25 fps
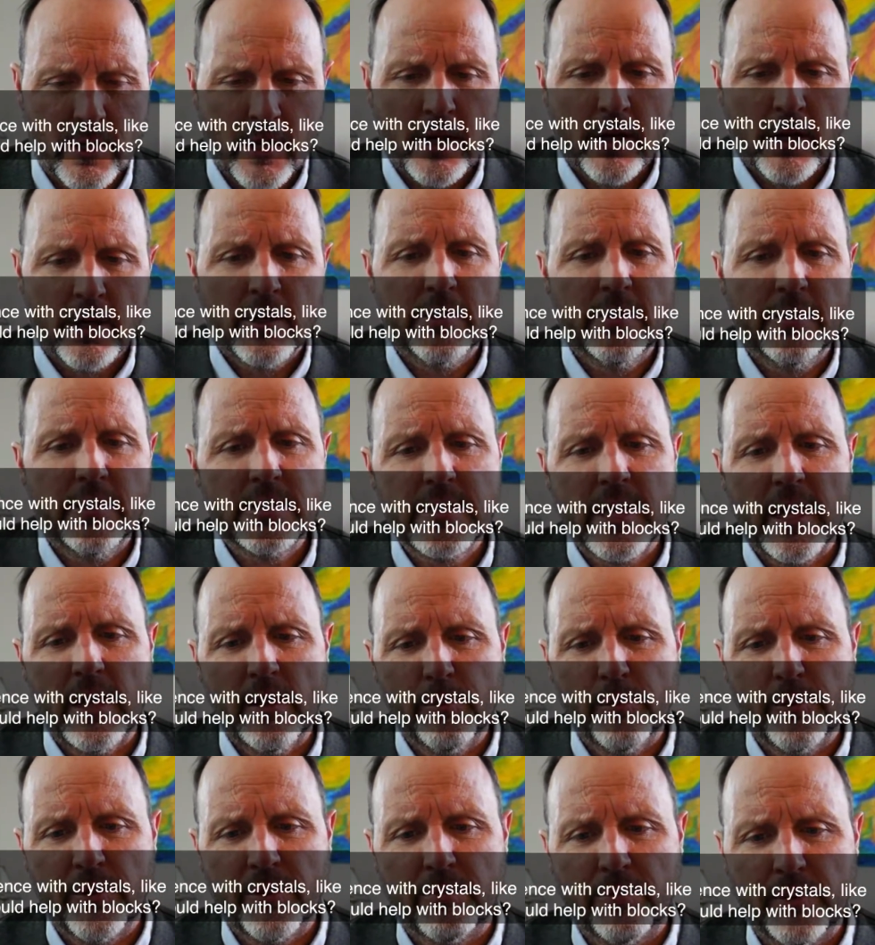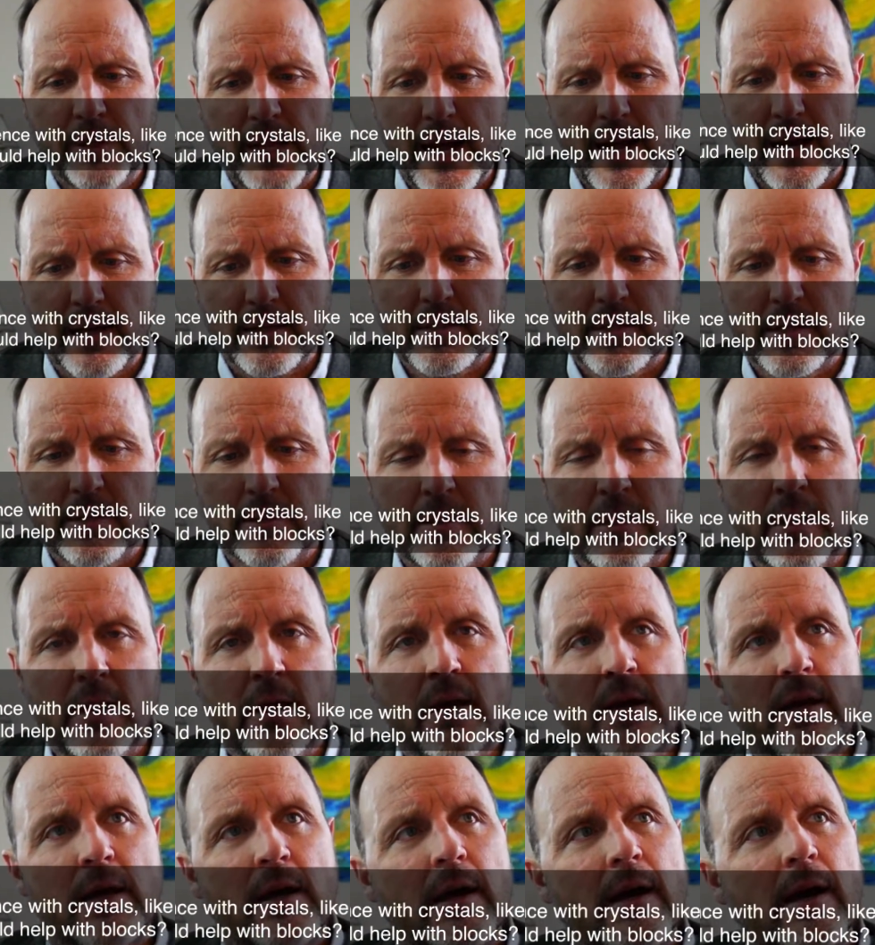Could this help with blocks?
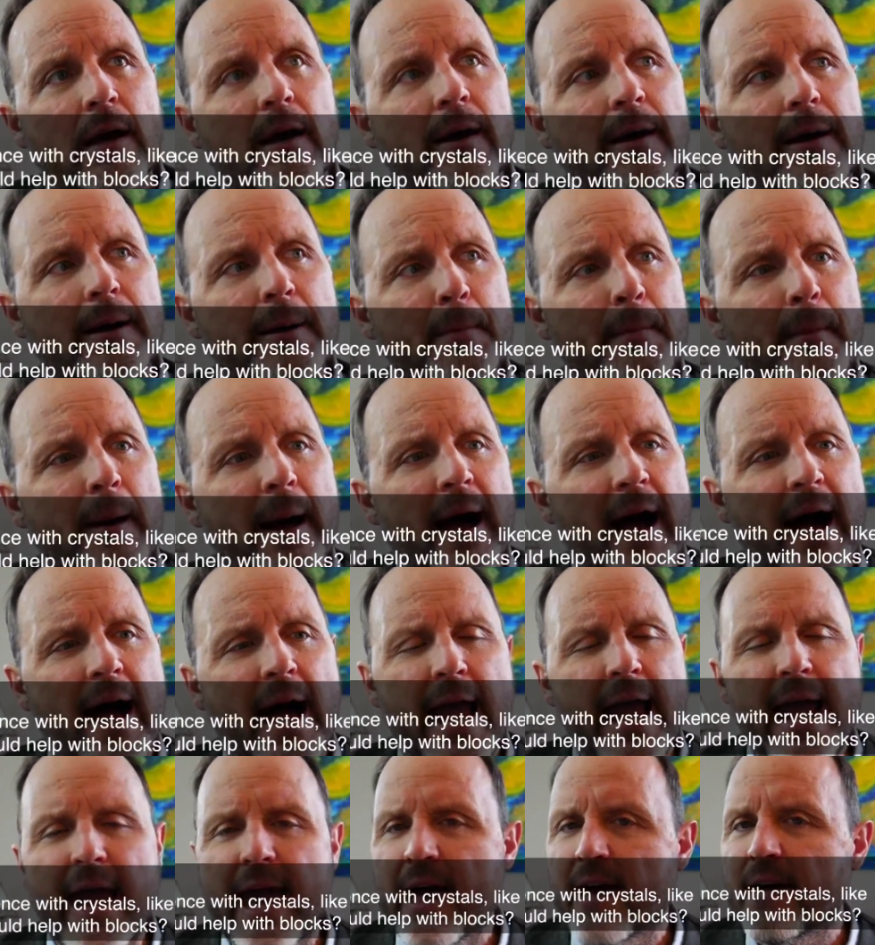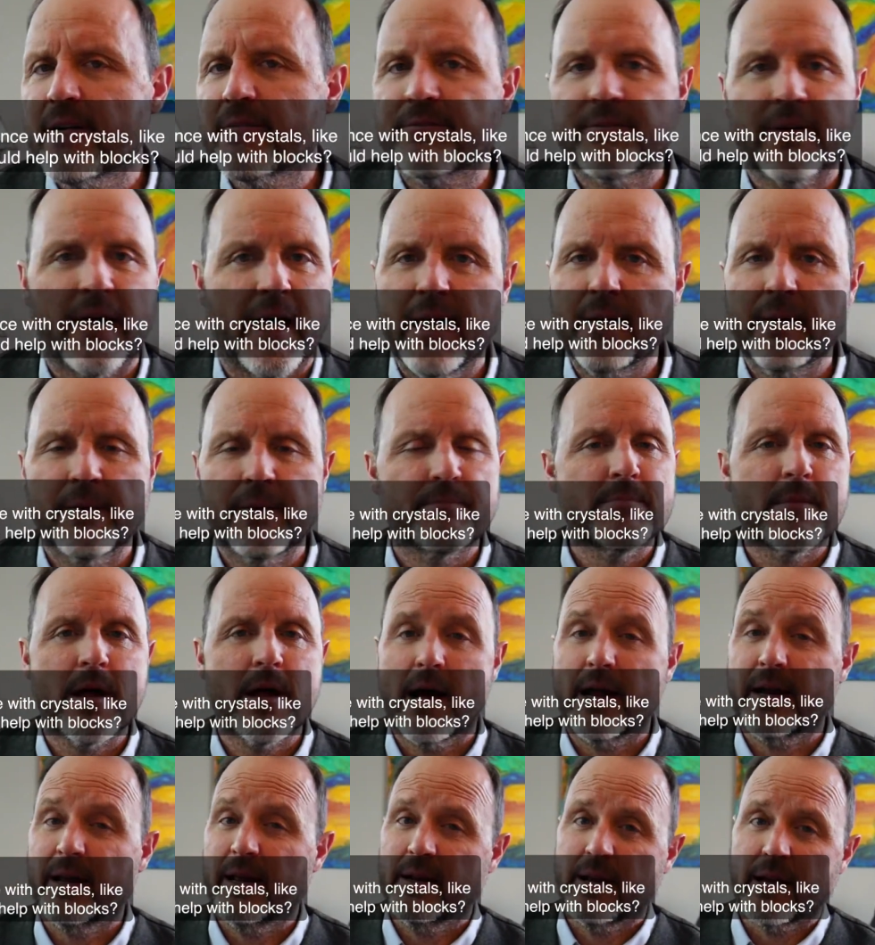I am
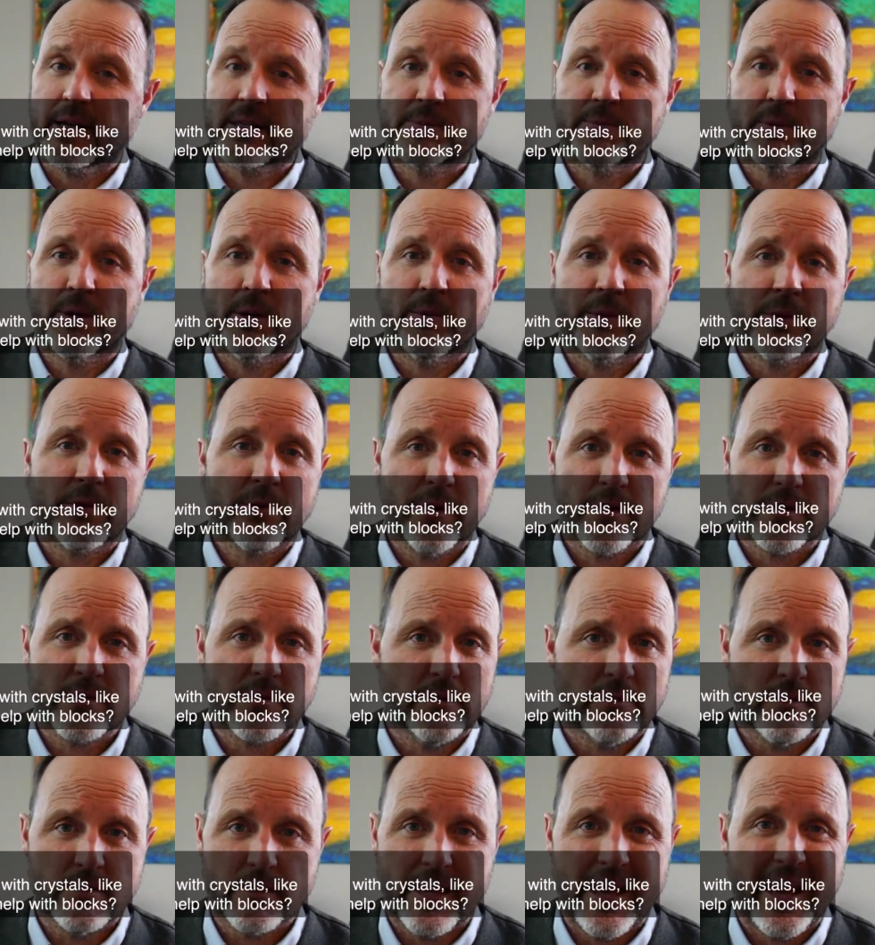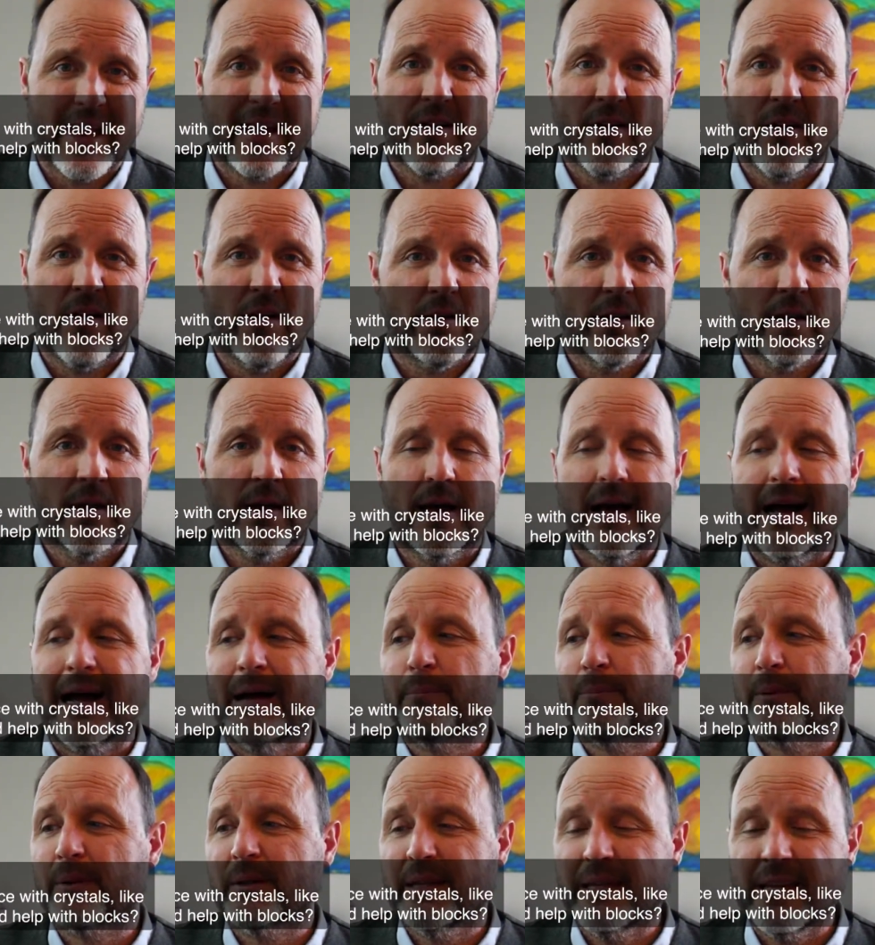not an expert with crystals at all. I
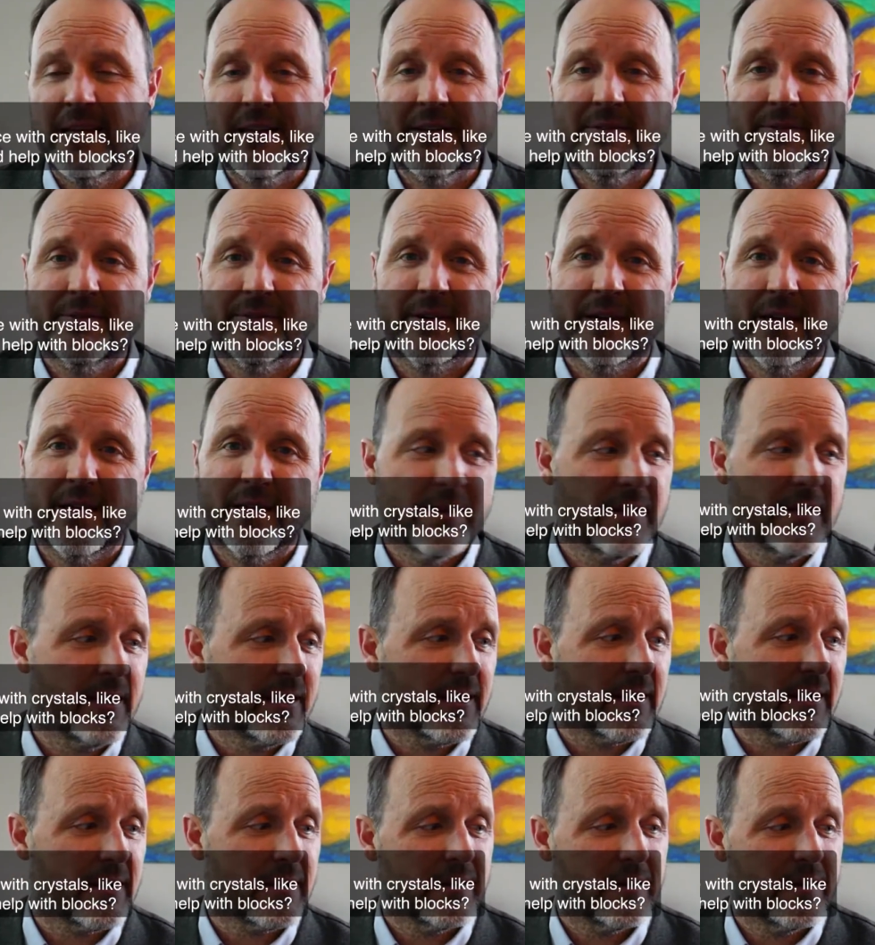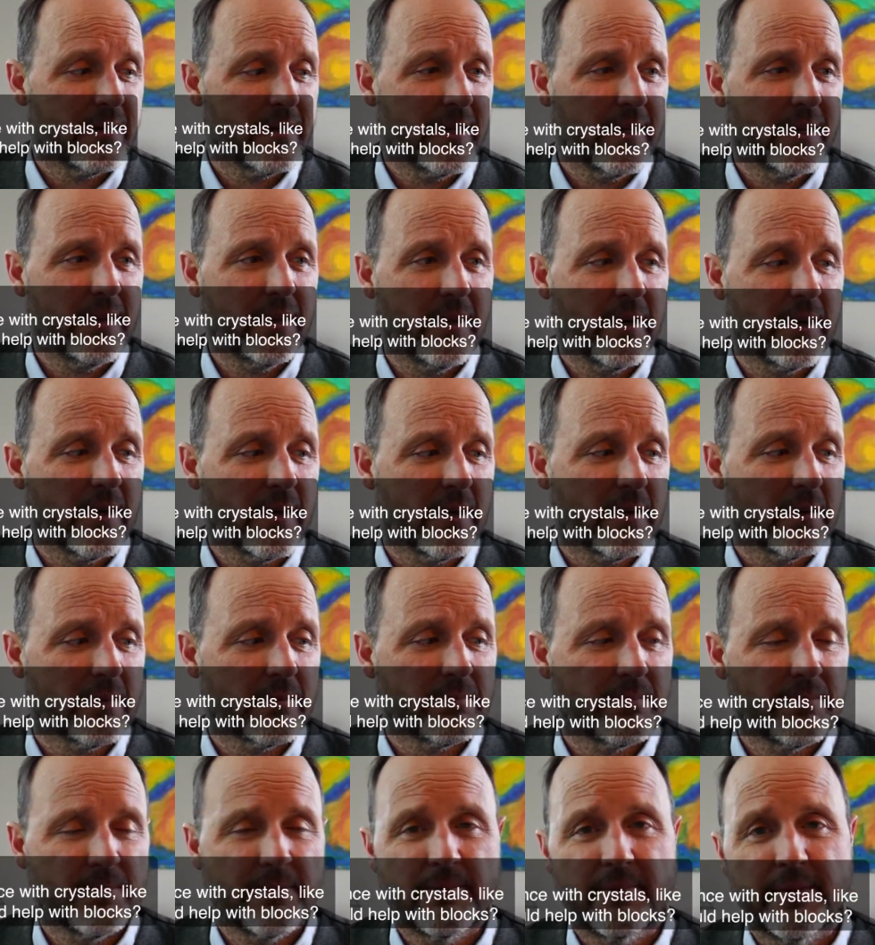believe in their
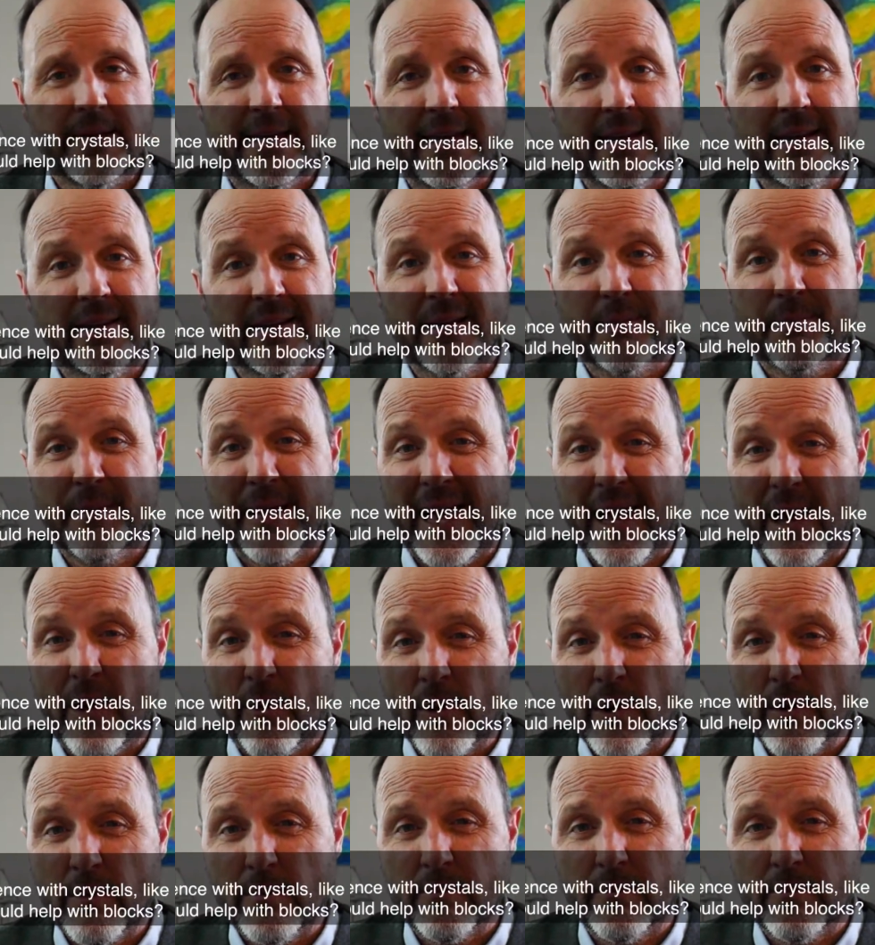healing power.